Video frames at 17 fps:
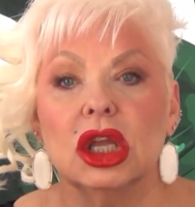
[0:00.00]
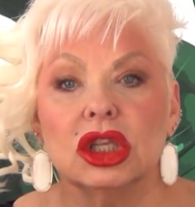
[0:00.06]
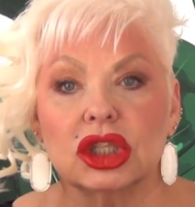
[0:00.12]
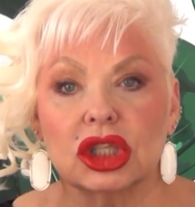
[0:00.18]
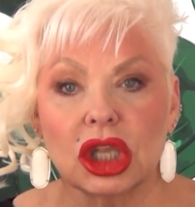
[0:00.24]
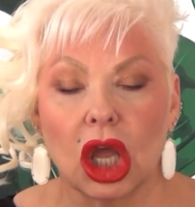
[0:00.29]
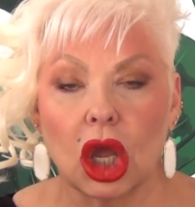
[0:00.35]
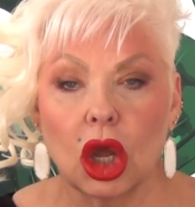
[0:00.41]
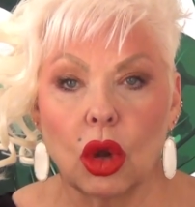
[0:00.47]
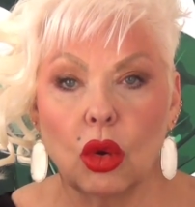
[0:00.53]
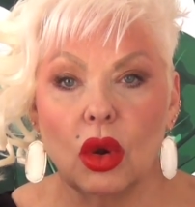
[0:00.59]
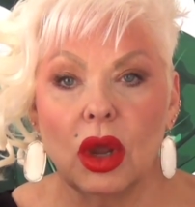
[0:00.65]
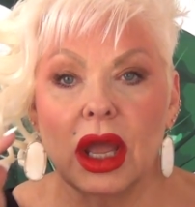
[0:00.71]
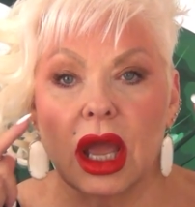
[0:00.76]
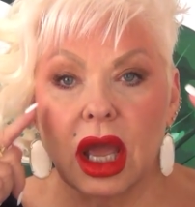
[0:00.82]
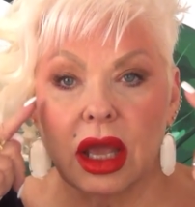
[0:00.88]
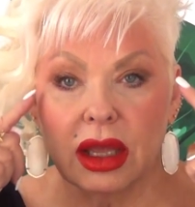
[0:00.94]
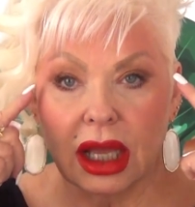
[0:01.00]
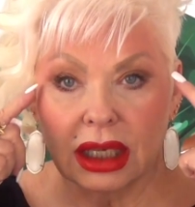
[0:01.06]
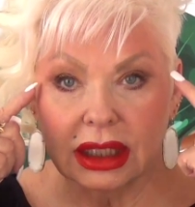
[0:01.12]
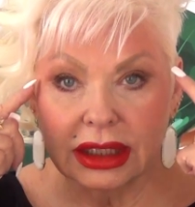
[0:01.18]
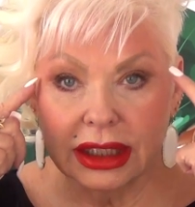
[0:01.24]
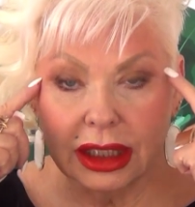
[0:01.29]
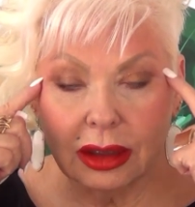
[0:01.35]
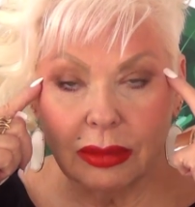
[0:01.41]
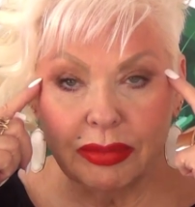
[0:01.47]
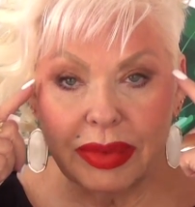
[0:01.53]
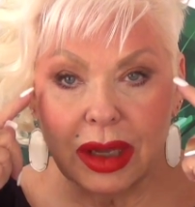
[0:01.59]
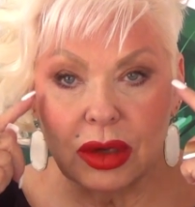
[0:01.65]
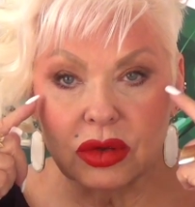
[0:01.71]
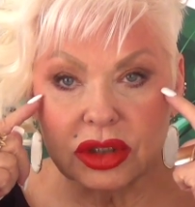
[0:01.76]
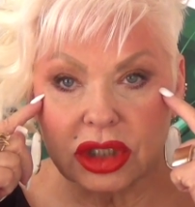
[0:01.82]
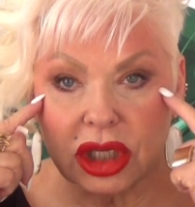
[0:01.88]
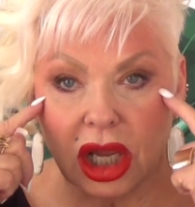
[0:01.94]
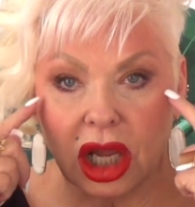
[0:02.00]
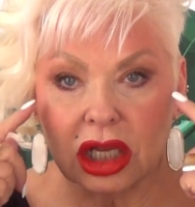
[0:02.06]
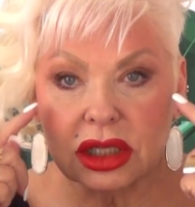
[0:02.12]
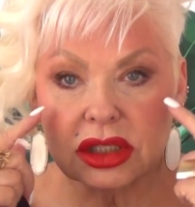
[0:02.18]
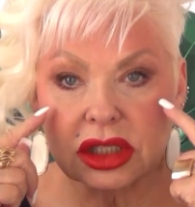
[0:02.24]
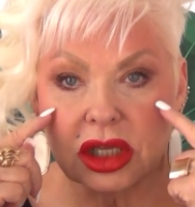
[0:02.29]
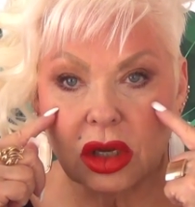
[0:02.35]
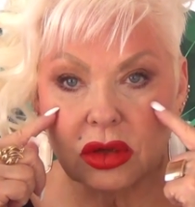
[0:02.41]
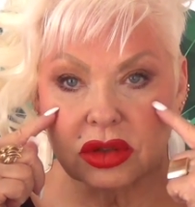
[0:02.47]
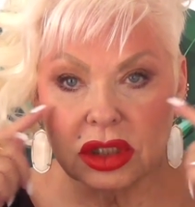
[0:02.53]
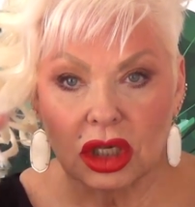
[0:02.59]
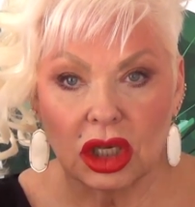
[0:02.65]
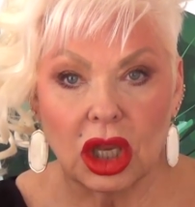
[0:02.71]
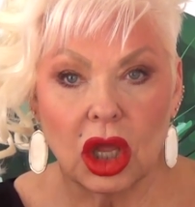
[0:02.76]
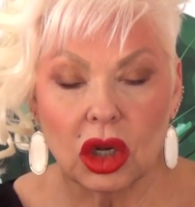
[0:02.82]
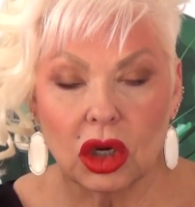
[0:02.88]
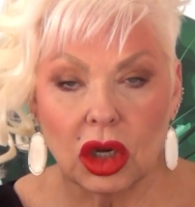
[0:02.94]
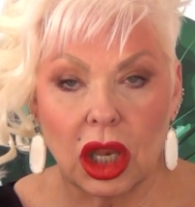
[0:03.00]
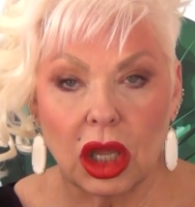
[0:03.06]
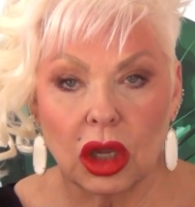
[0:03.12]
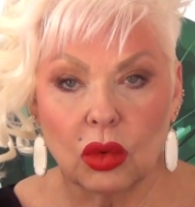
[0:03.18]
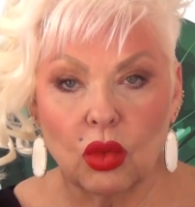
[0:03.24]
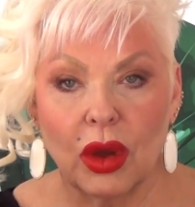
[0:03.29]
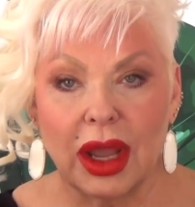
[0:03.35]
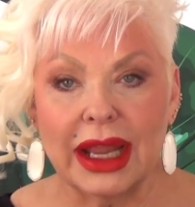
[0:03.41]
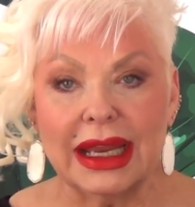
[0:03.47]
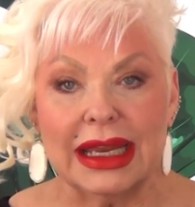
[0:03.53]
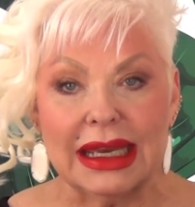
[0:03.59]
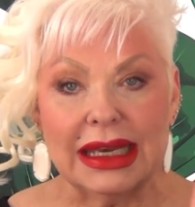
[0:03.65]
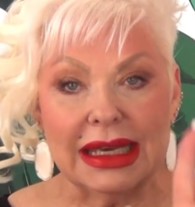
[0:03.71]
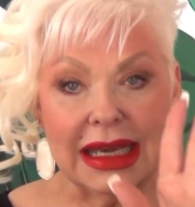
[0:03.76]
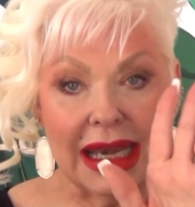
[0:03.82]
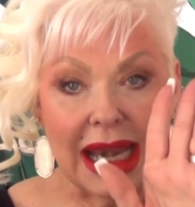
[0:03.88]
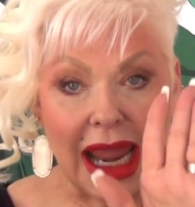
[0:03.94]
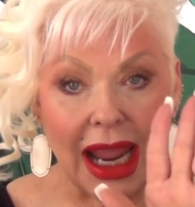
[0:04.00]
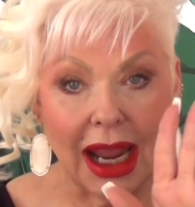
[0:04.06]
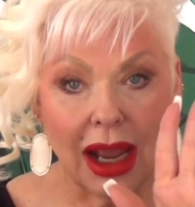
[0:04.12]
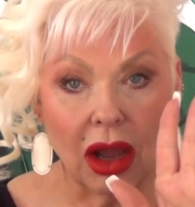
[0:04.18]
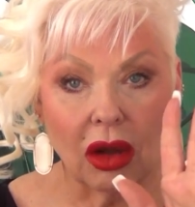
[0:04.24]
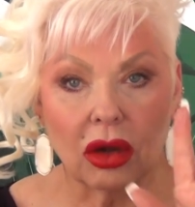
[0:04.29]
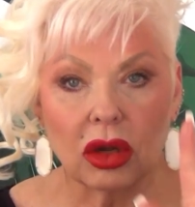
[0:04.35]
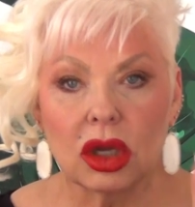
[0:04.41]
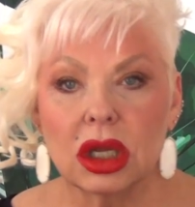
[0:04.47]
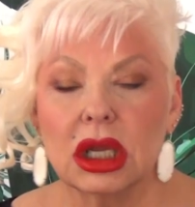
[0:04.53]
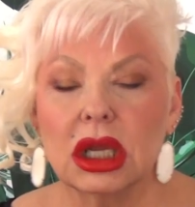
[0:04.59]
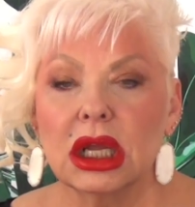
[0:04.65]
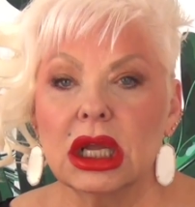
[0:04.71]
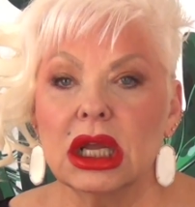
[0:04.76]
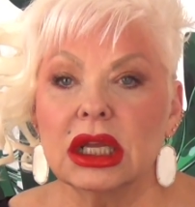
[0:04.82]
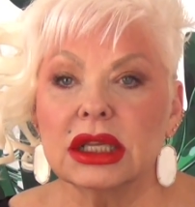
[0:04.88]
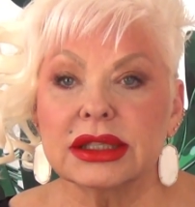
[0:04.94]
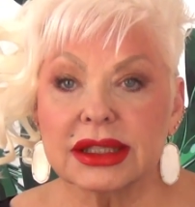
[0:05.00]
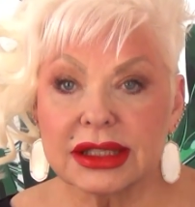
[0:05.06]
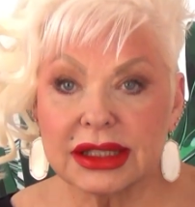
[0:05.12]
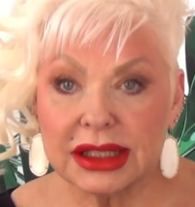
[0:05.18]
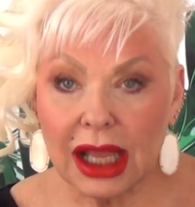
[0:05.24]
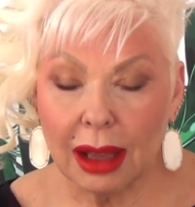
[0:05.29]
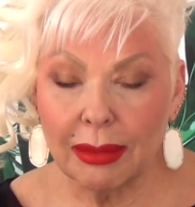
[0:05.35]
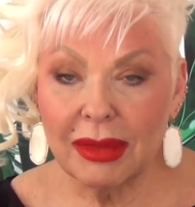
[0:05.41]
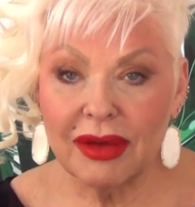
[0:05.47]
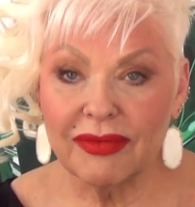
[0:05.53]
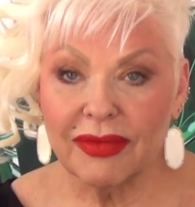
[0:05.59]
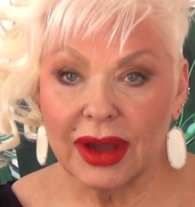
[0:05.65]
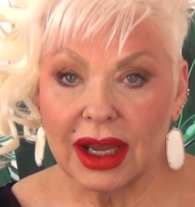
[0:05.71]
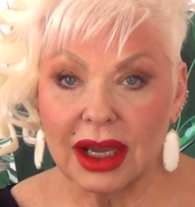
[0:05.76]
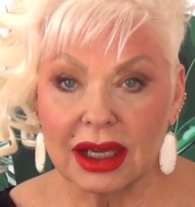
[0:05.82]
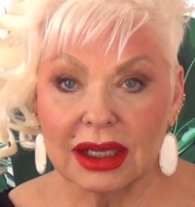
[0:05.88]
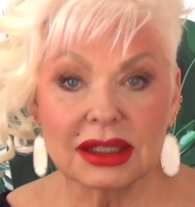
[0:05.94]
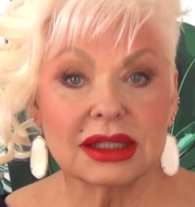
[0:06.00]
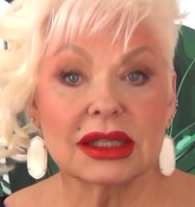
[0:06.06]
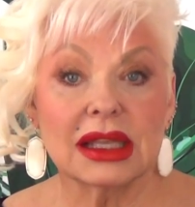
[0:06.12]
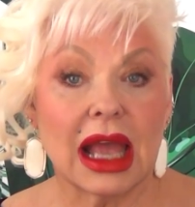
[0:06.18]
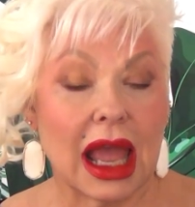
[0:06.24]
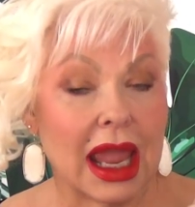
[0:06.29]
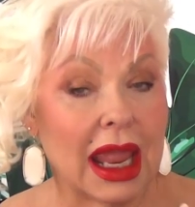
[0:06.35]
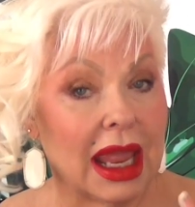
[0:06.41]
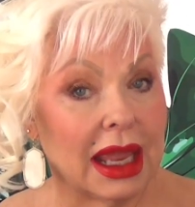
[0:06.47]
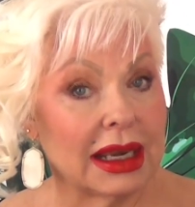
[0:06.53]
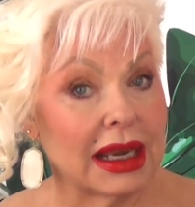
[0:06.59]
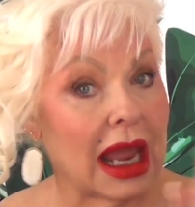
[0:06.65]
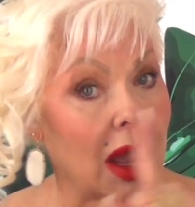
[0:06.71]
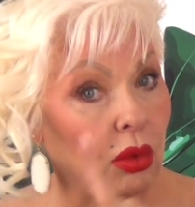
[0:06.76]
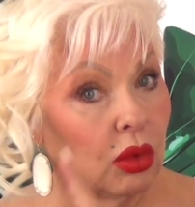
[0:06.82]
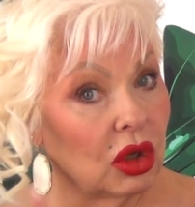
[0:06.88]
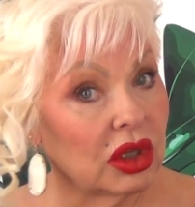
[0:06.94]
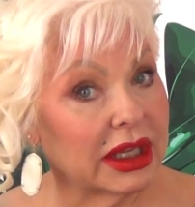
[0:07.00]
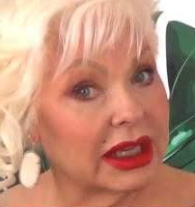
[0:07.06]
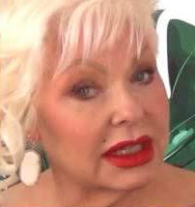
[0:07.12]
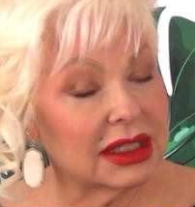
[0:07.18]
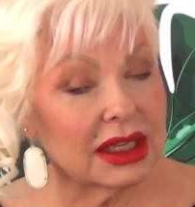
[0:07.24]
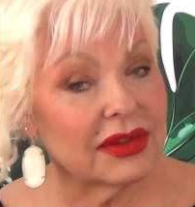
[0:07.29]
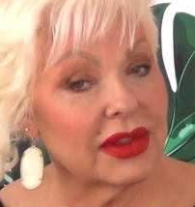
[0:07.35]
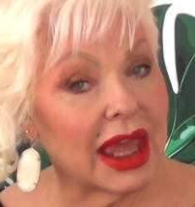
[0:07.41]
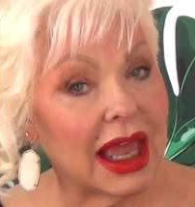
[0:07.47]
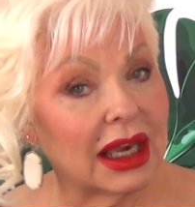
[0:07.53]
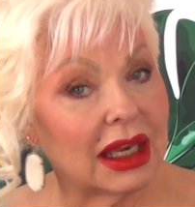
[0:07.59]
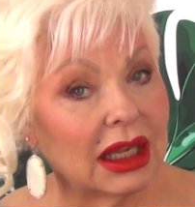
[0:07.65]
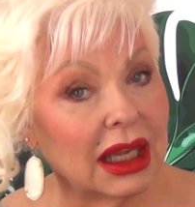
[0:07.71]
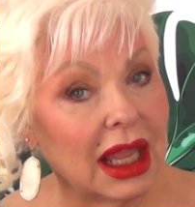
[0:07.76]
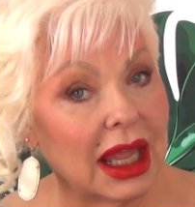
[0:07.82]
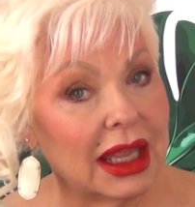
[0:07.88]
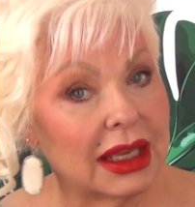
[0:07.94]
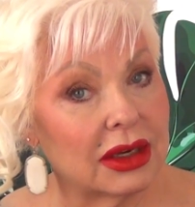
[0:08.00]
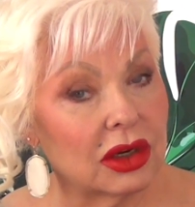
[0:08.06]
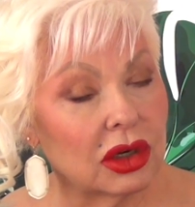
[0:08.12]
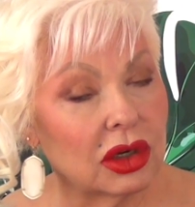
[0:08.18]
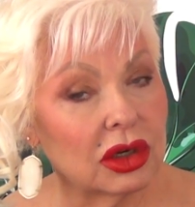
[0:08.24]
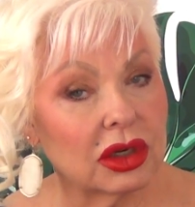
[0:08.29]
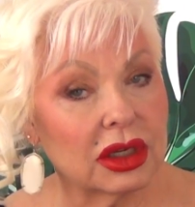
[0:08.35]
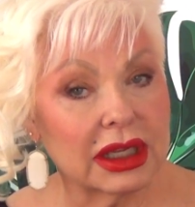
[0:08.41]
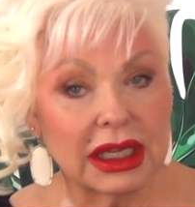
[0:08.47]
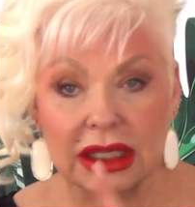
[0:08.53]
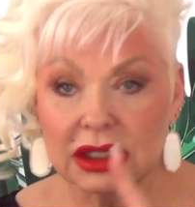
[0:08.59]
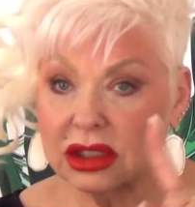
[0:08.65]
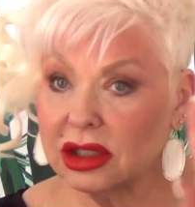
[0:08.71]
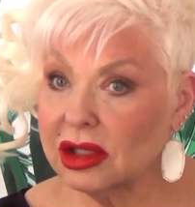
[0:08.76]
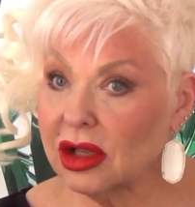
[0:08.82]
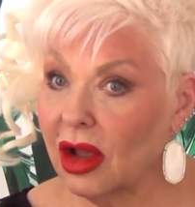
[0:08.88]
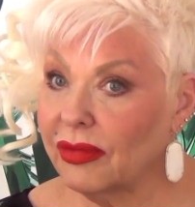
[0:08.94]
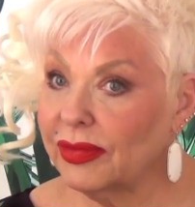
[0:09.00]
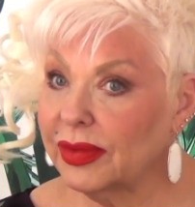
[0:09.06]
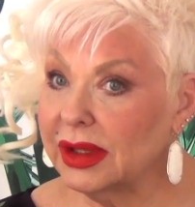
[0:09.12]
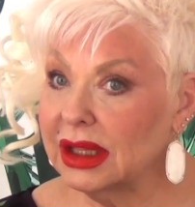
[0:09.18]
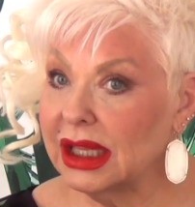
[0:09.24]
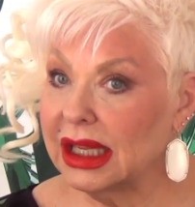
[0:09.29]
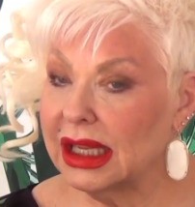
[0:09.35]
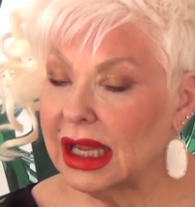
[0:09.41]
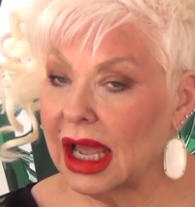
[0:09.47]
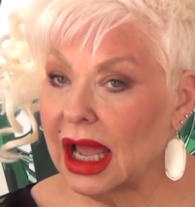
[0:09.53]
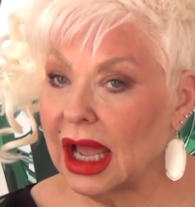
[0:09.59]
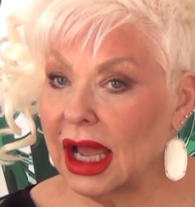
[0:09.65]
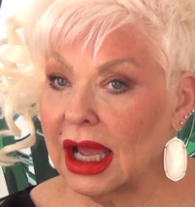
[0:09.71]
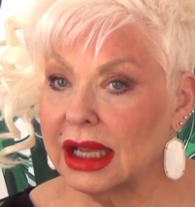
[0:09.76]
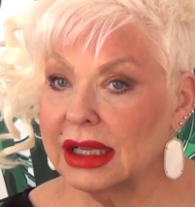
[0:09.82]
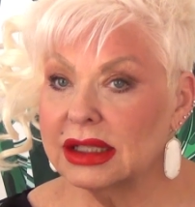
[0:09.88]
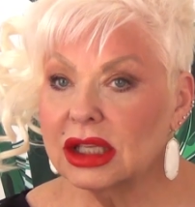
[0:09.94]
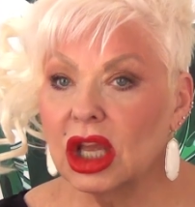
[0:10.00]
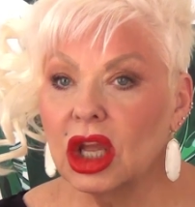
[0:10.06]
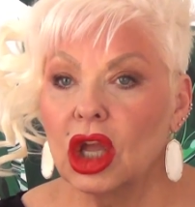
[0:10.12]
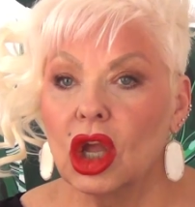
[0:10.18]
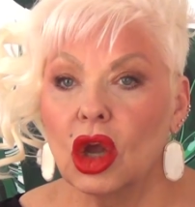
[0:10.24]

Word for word: So a little Botox goes a long, long way. Now, some of us, and I will get to that later, can soften the eyes